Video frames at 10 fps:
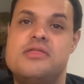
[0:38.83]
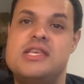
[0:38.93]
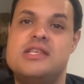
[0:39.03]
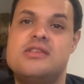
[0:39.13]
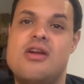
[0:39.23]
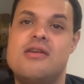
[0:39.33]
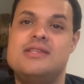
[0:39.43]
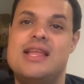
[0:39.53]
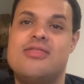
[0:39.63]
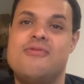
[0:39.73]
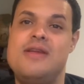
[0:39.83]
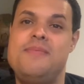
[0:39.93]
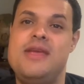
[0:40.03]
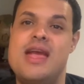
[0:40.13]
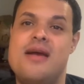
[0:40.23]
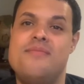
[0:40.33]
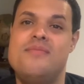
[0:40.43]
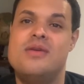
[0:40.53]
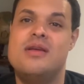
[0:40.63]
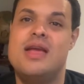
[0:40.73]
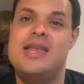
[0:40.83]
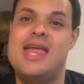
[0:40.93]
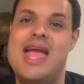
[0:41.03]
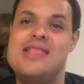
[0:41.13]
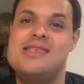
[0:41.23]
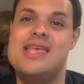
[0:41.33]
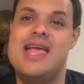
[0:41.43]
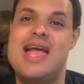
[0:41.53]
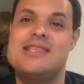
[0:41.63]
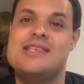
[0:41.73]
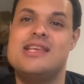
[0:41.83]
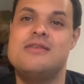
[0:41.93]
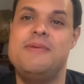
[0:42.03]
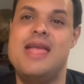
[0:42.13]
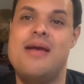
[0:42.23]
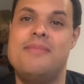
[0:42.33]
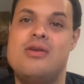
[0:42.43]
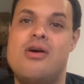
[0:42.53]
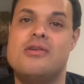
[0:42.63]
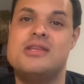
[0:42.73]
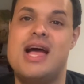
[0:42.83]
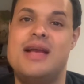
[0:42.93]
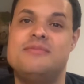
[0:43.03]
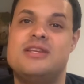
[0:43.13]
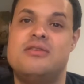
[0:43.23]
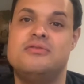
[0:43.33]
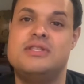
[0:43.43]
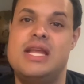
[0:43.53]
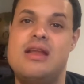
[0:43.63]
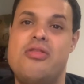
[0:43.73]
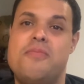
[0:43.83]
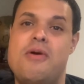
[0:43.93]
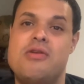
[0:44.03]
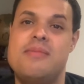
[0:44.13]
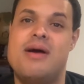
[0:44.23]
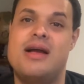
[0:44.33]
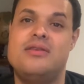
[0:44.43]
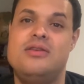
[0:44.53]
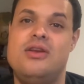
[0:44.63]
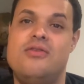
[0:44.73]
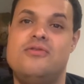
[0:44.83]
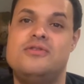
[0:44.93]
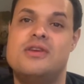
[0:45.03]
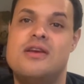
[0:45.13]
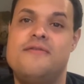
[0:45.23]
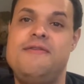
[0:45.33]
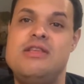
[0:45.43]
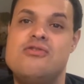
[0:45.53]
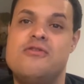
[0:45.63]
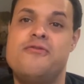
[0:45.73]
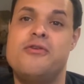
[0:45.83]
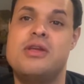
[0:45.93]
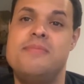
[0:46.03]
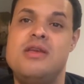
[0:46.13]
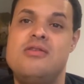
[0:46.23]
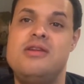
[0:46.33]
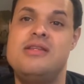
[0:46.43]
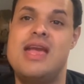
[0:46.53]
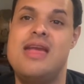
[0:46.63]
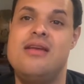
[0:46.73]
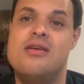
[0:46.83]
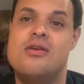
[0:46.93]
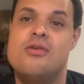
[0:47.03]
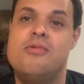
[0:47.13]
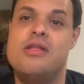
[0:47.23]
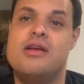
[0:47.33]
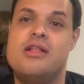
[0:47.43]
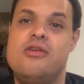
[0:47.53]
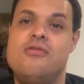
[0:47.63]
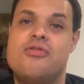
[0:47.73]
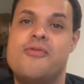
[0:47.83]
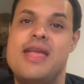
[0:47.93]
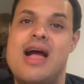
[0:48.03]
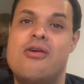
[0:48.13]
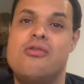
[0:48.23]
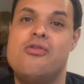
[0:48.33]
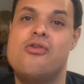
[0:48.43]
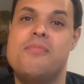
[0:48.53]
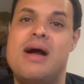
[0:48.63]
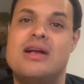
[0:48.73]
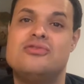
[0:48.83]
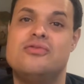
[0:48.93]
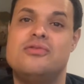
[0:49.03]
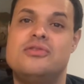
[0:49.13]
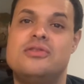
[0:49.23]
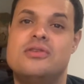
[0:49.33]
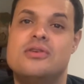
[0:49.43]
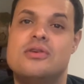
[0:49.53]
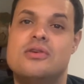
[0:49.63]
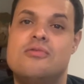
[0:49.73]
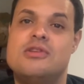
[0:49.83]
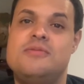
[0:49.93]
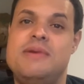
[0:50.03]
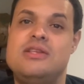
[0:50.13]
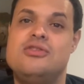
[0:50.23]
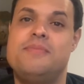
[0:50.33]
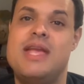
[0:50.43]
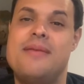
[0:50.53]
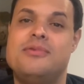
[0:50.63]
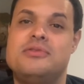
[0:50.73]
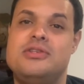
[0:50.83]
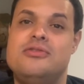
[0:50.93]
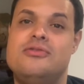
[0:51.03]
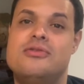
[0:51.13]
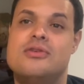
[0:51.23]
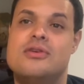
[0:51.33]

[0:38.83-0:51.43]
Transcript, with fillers: this starts at three p m and ends at six p m in all time zones. In other Pokemon news, features for Community Day will include three hour lore modules, which means you'll be able to